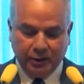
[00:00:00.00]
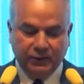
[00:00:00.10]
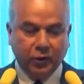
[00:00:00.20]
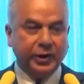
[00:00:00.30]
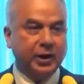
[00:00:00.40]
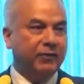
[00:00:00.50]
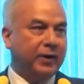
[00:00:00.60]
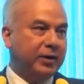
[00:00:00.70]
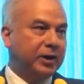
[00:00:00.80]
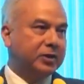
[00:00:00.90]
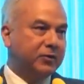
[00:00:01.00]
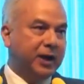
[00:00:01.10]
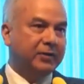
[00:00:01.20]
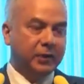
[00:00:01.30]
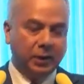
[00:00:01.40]
for their very
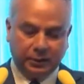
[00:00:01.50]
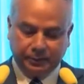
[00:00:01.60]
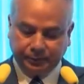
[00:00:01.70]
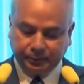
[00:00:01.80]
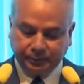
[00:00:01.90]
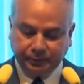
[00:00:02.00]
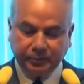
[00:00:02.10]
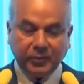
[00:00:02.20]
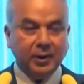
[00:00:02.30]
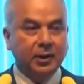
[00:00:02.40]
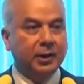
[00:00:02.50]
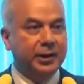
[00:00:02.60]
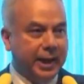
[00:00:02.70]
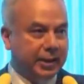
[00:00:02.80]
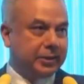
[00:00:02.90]
survival.
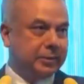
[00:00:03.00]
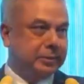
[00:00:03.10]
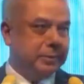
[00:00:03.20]
Yet,